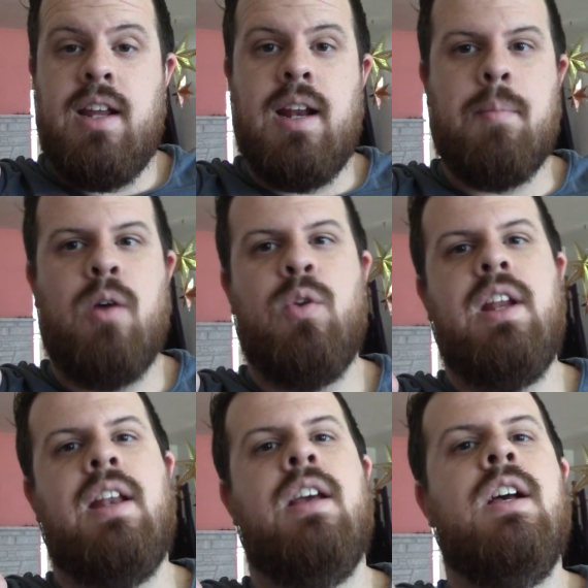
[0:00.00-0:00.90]
I'm on
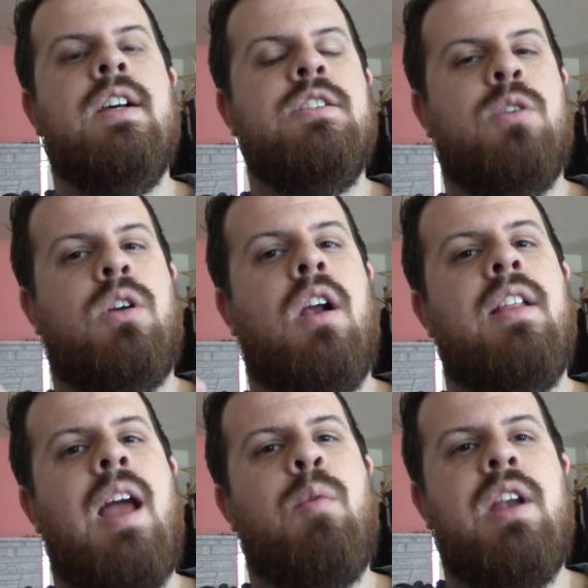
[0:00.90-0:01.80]
reading. So
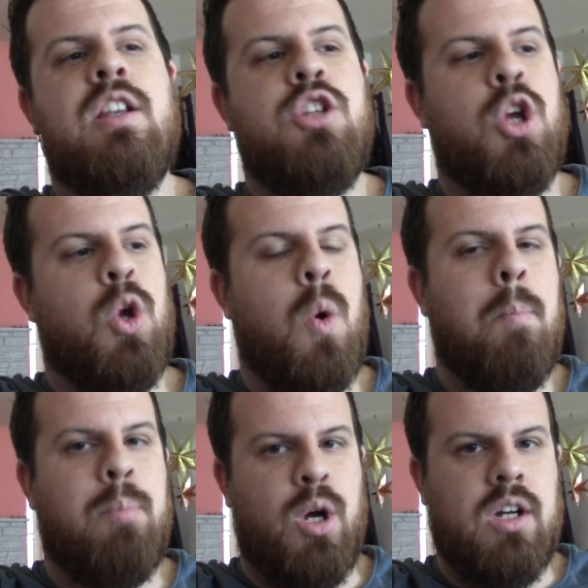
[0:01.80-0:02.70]
currently I'm reading 2
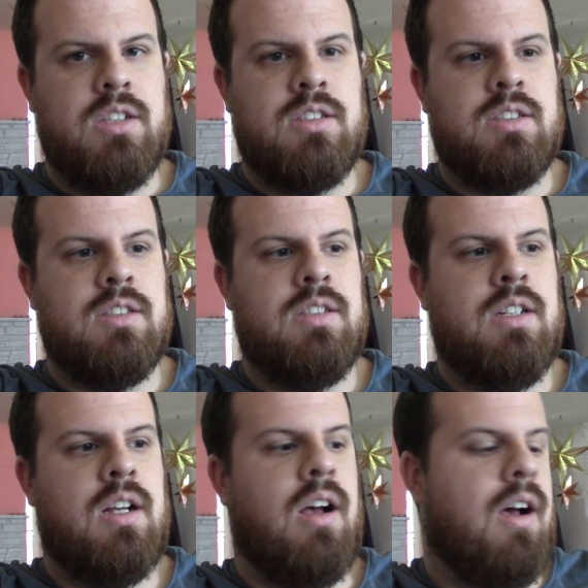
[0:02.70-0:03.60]
books.
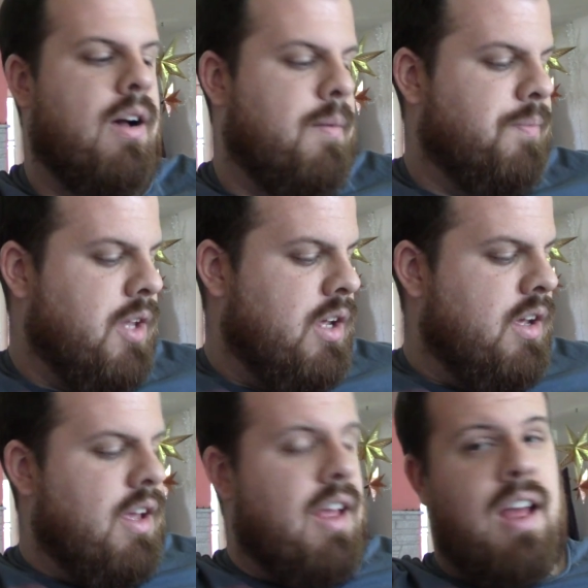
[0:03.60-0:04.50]
I
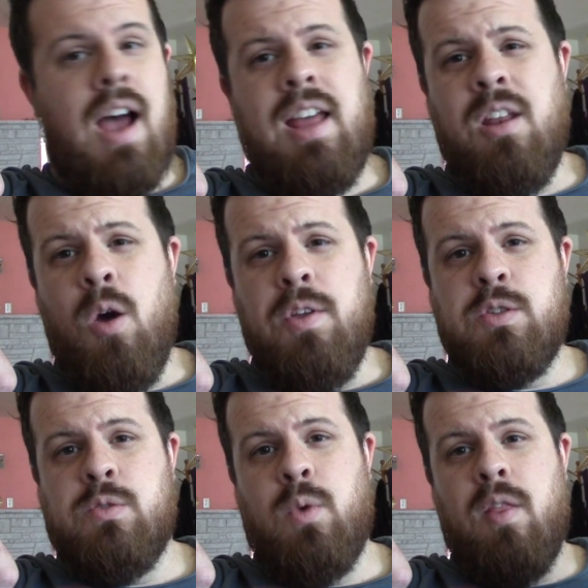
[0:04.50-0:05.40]
know
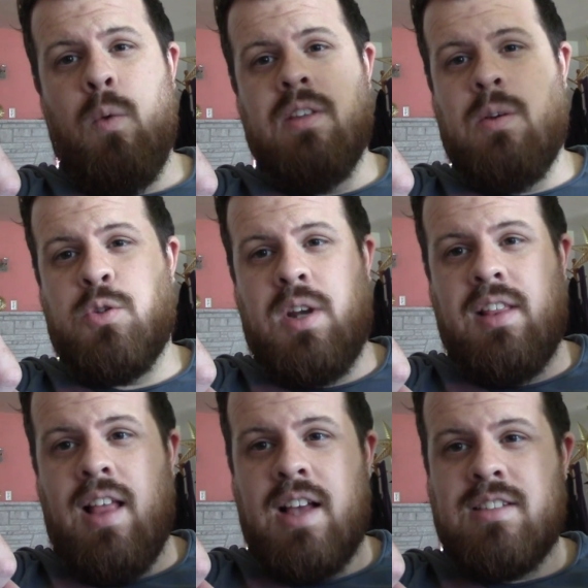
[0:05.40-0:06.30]
this was one of the ones I was
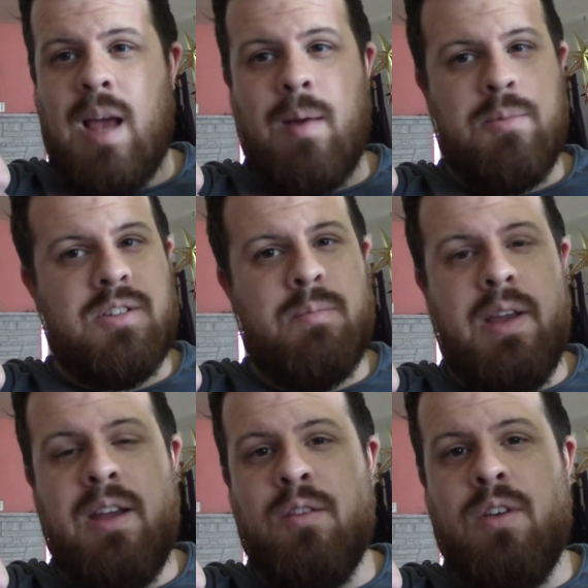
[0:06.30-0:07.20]
reading last time. I'm just
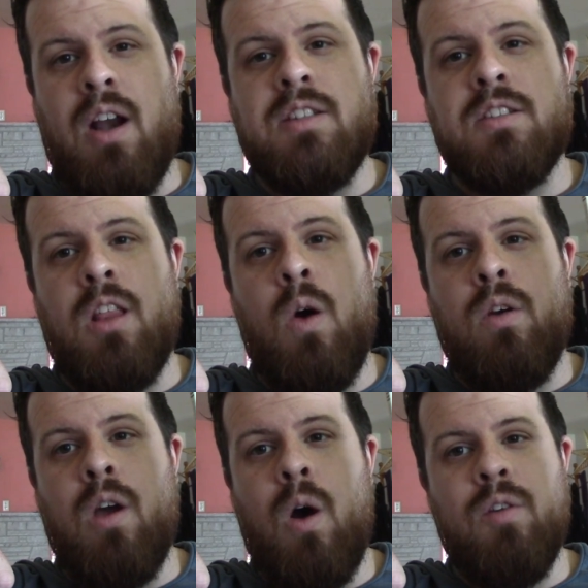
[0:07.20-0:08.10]
making a very slow
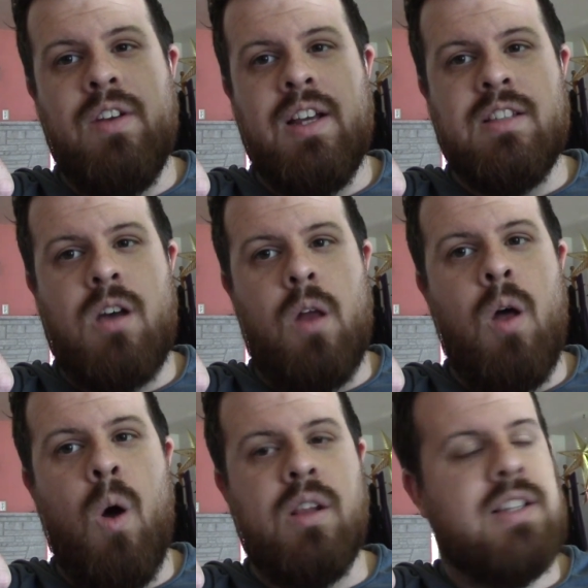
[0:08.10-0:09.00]
go of it. It's called The
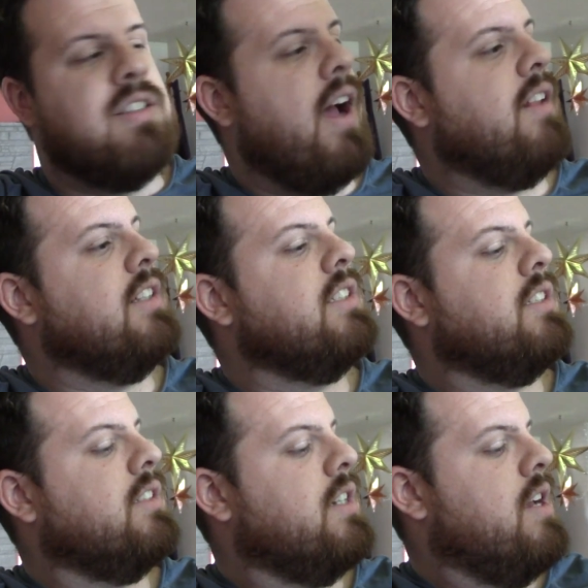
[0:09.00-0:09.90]
Holy
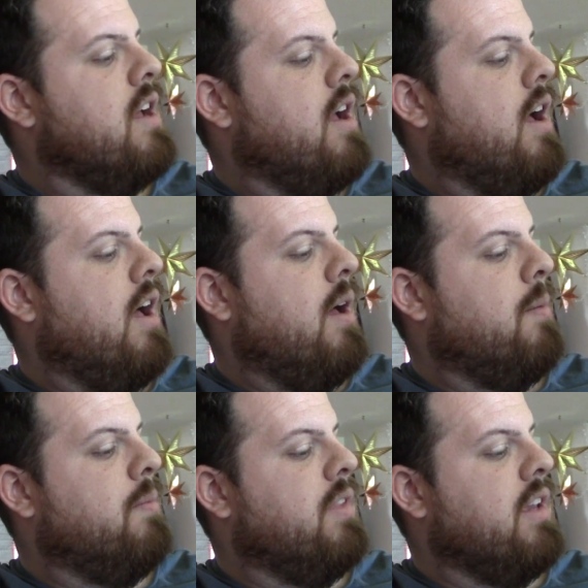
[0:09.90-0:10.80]
Silence,
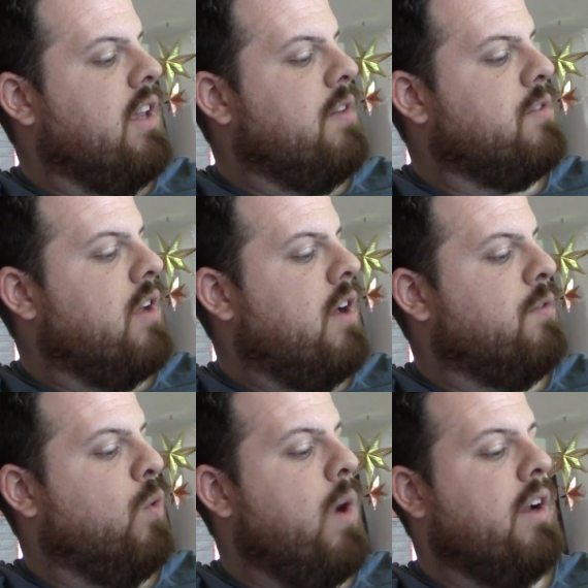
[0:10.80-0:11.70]
The Gift
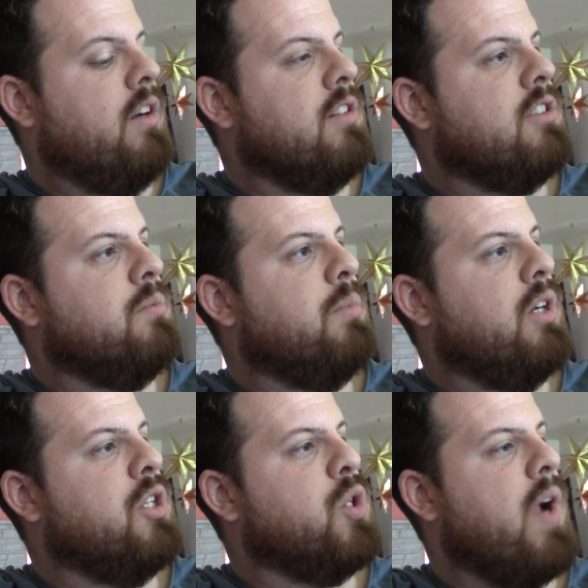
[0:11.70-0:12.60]
of Quaker
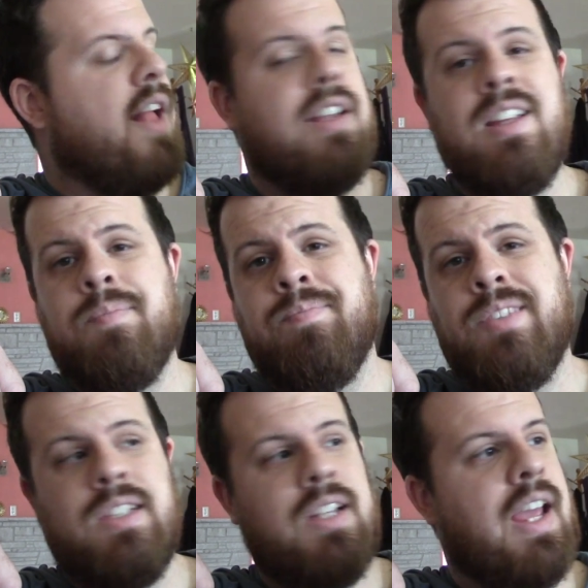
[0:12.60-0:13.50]
Spirituality.
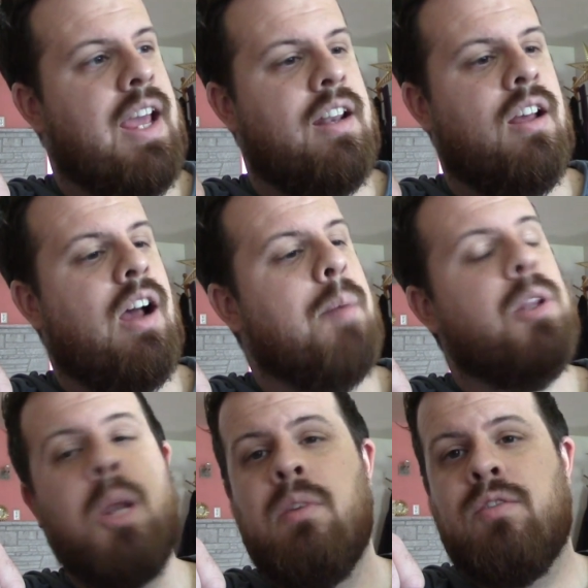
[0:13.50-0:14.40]
And I'm a
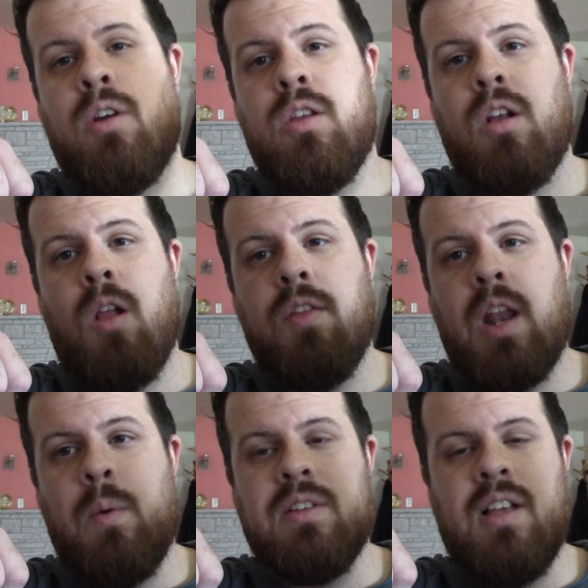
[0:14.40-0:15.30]
little bit further along
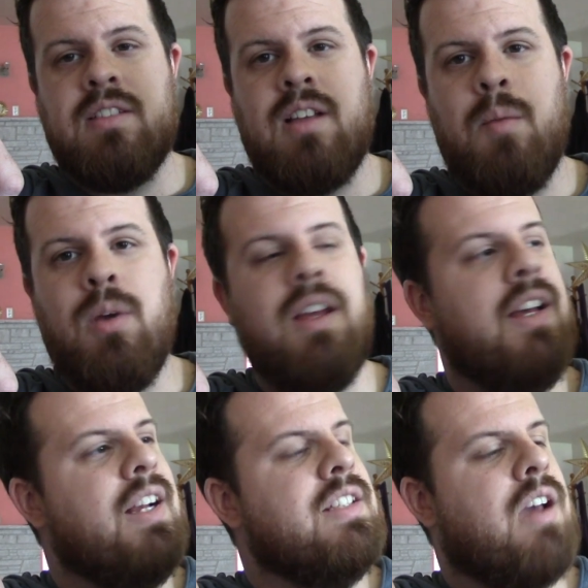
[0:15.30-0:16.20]
than I was last time, but
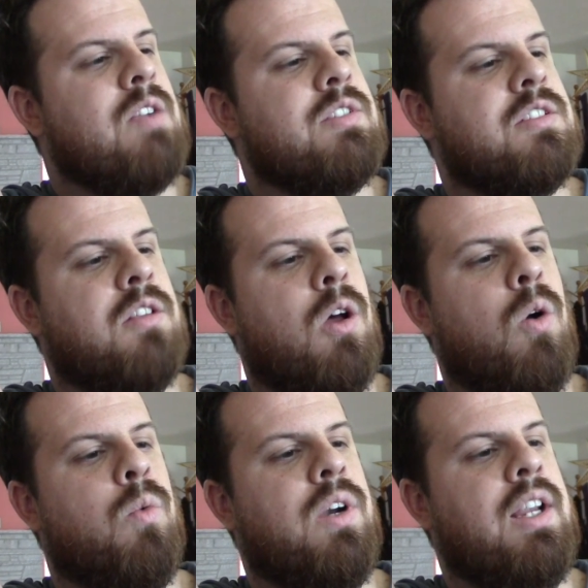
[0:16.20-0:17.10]
it's kind of a slow
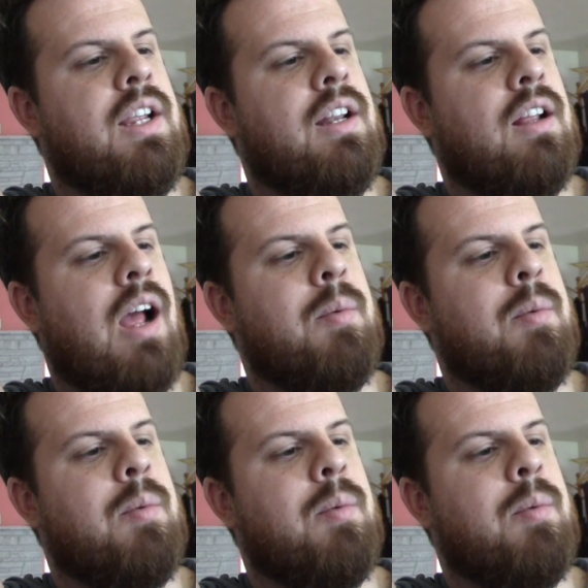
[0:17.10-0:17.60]
read.